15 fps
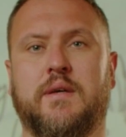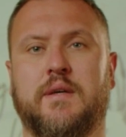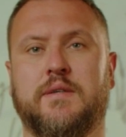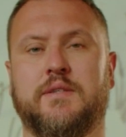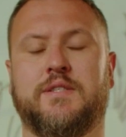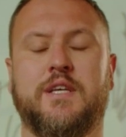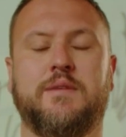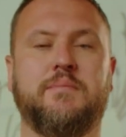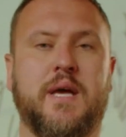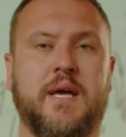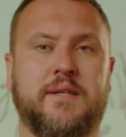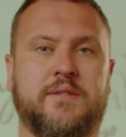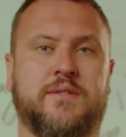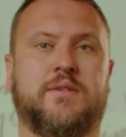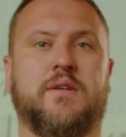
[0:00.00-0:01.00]
Sin
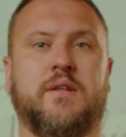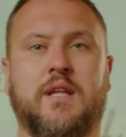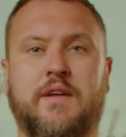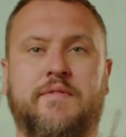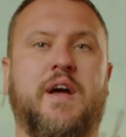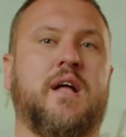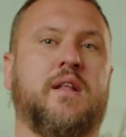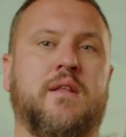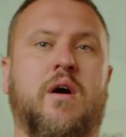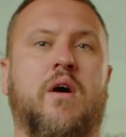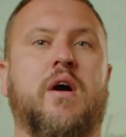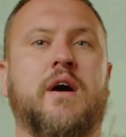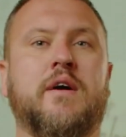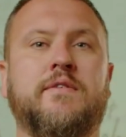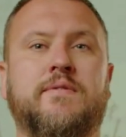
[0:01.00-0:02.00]
means to live our
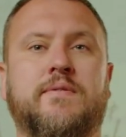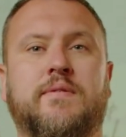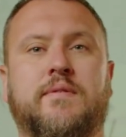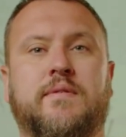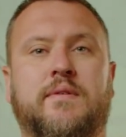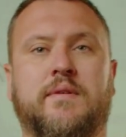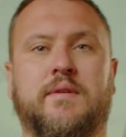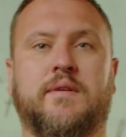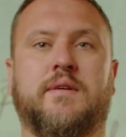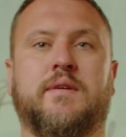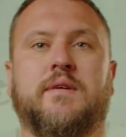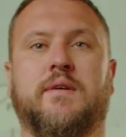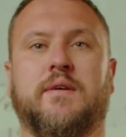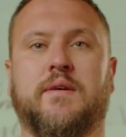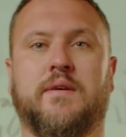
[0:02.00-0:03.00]
life
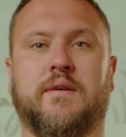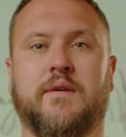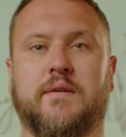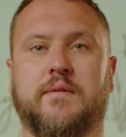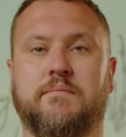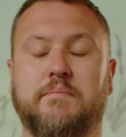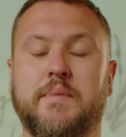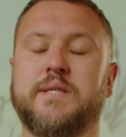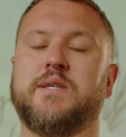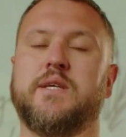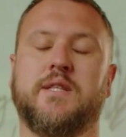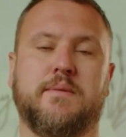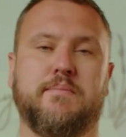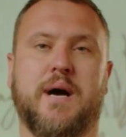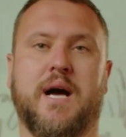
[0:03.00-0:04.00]

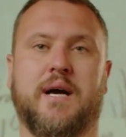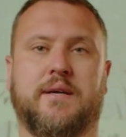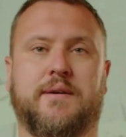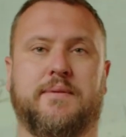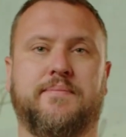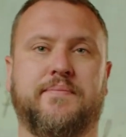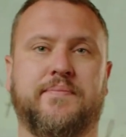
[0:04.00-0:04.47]
missing the mark.